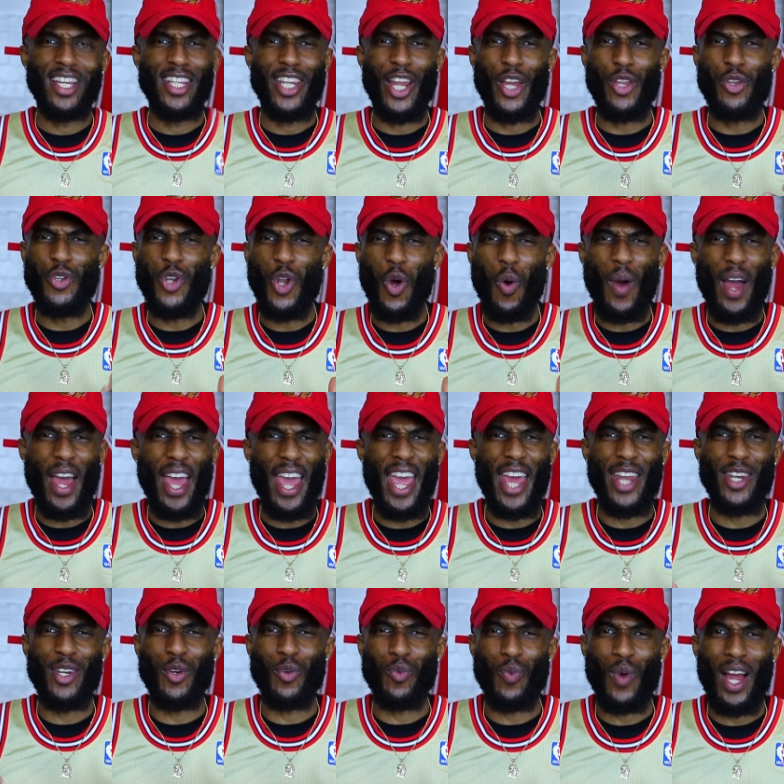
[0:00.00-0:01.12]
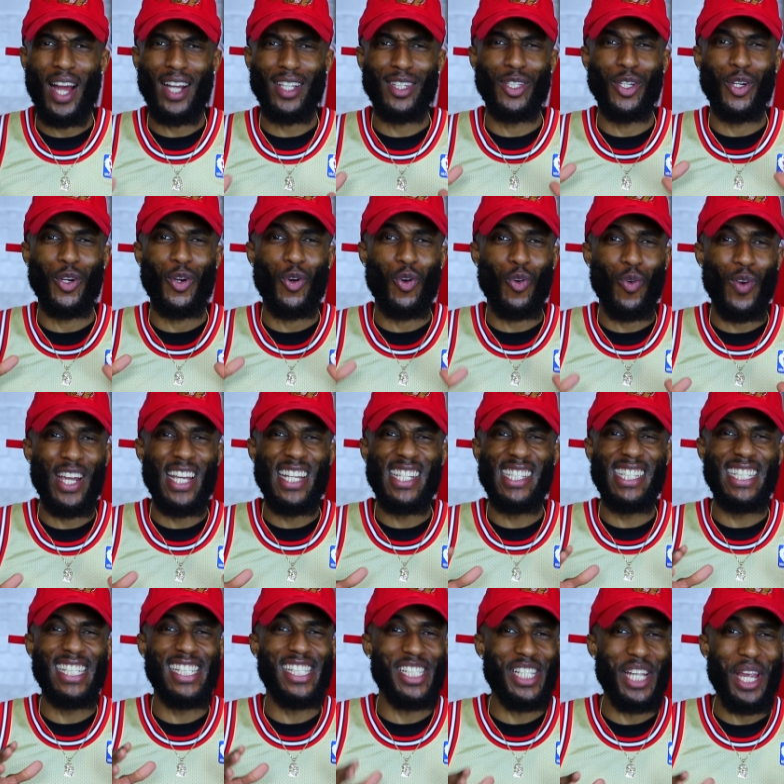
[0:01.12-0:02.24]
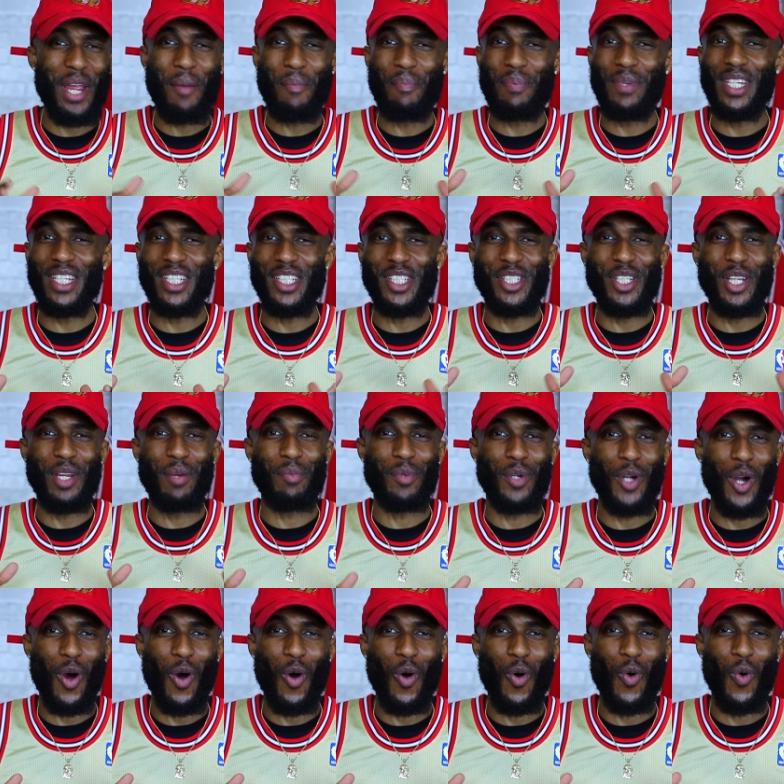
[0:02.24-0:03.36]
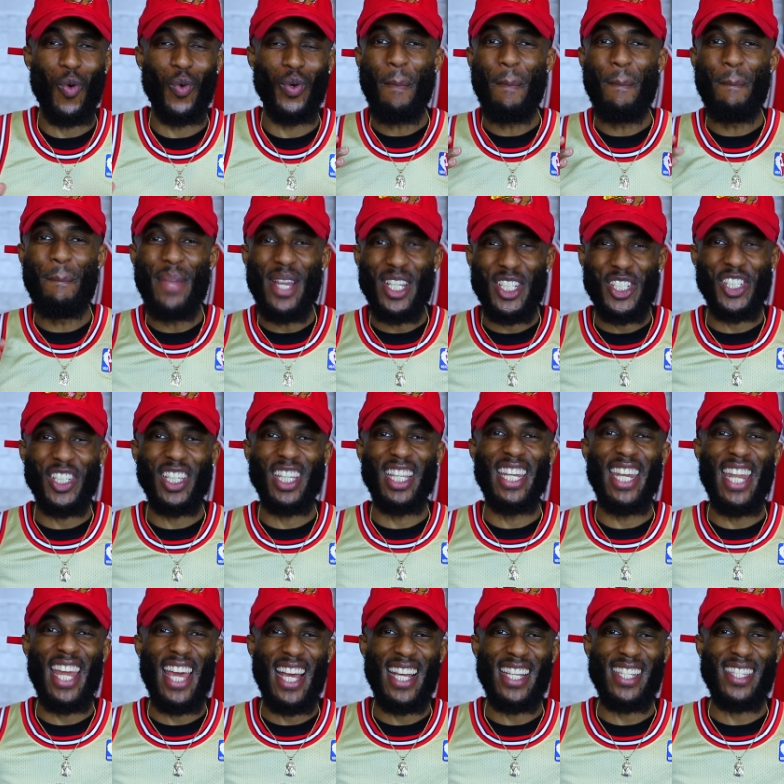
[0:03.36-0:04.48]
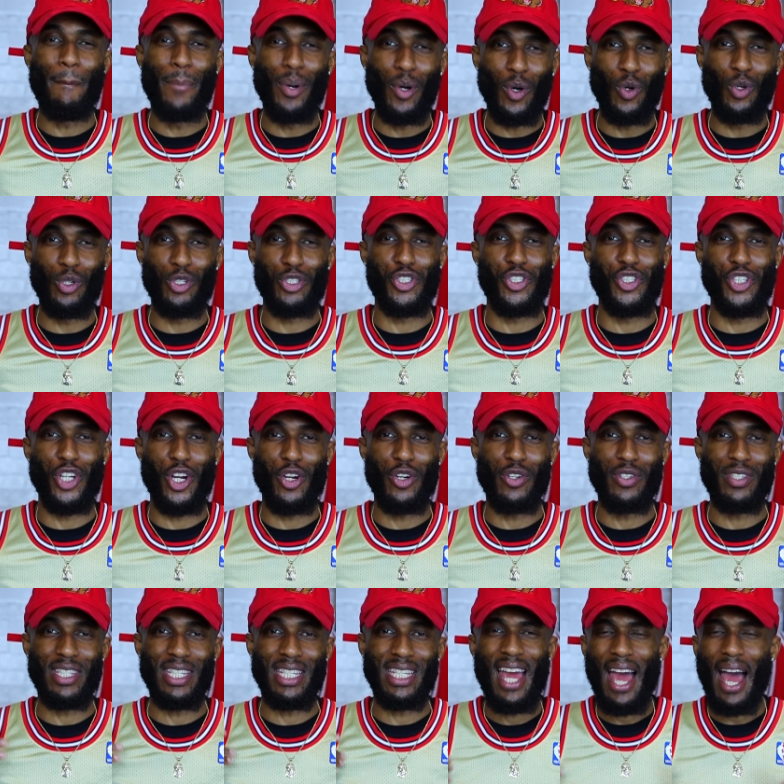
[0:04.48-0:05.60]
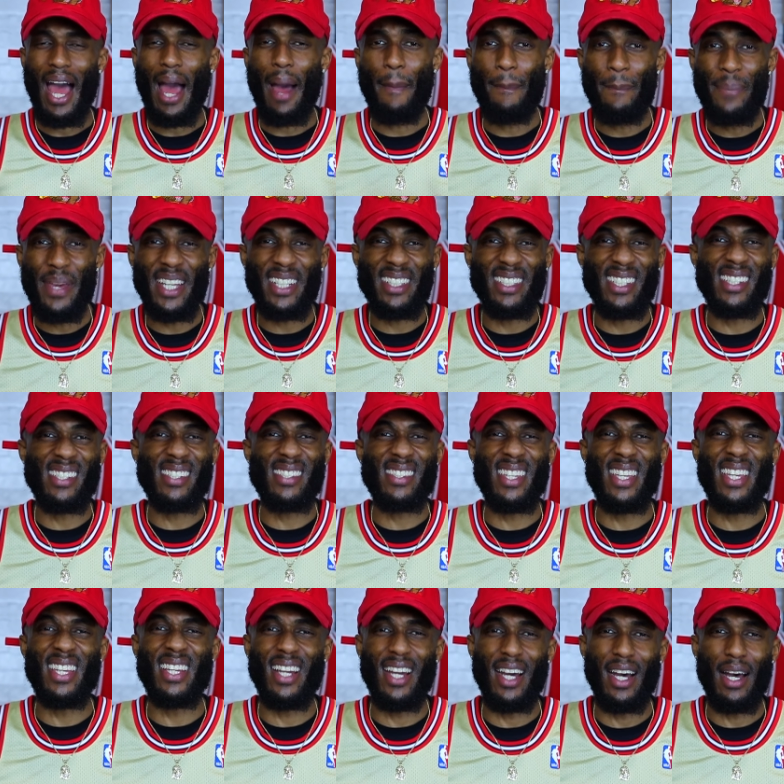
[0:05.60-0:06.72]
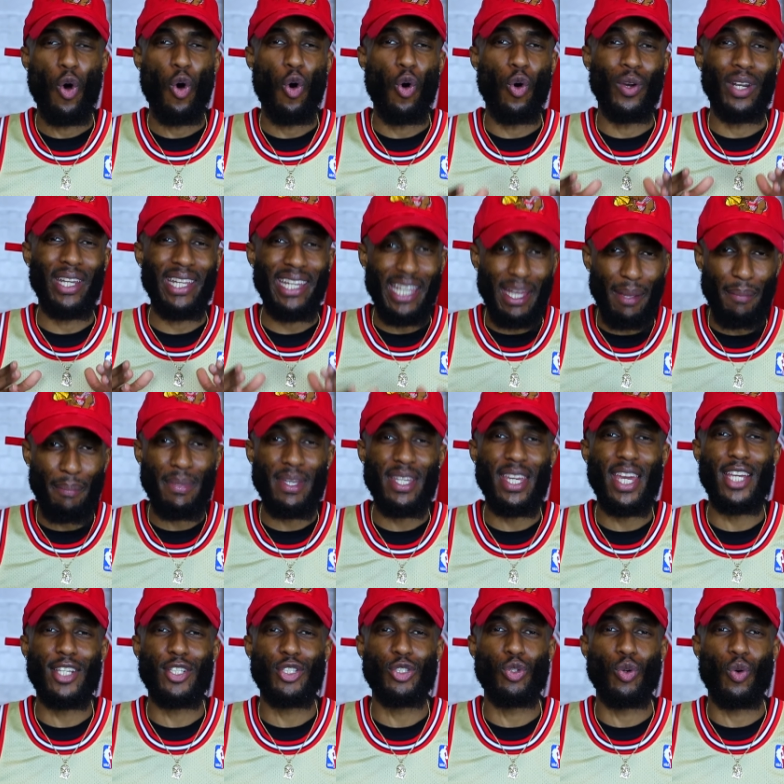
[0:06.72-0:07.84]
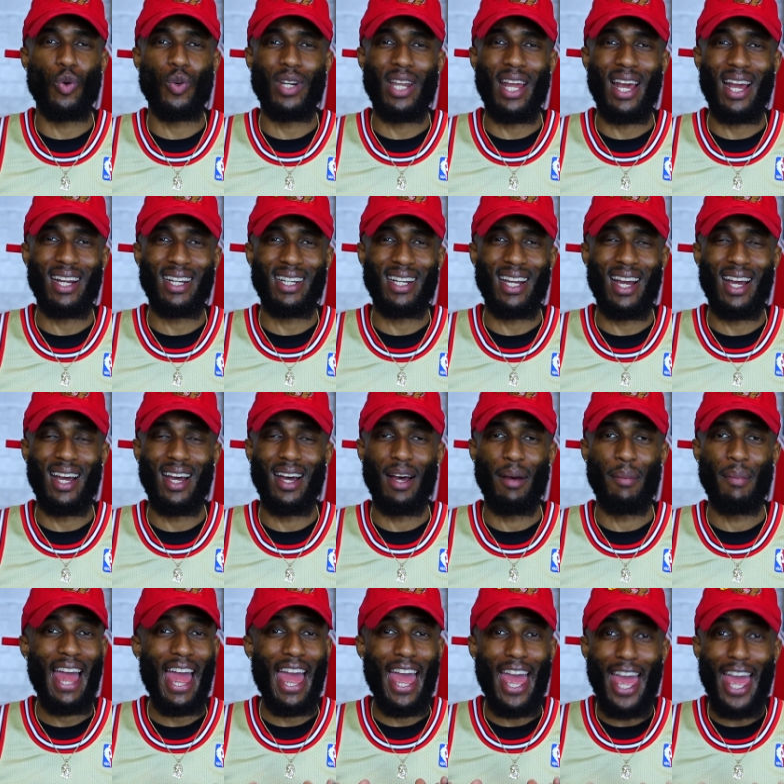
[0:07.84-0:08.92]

Now, you know I had to rock the crazy championship gold Mitchell & Ness Bulls jersey. I picked this thing up on NBAstore.com.